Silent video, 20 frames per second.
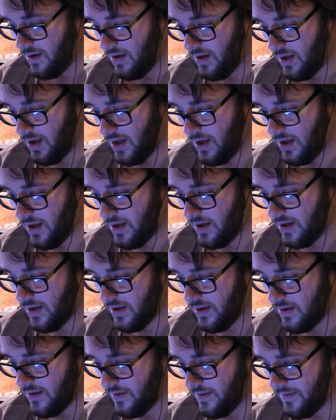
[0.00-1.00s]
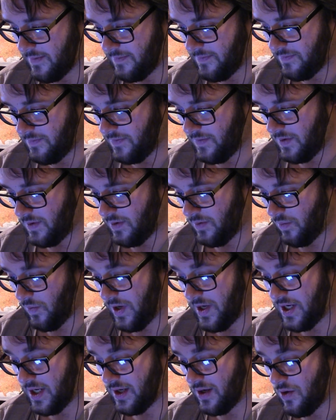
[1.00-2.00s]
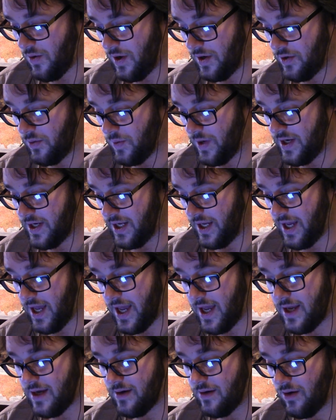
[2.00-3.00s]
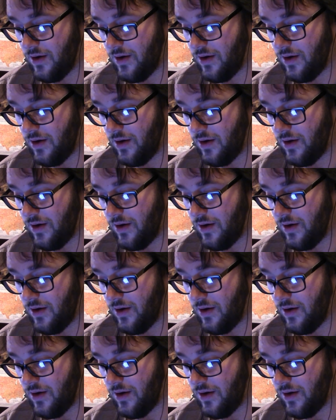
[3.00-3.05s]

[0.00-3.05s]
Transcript: uh, way to go out of your way to hate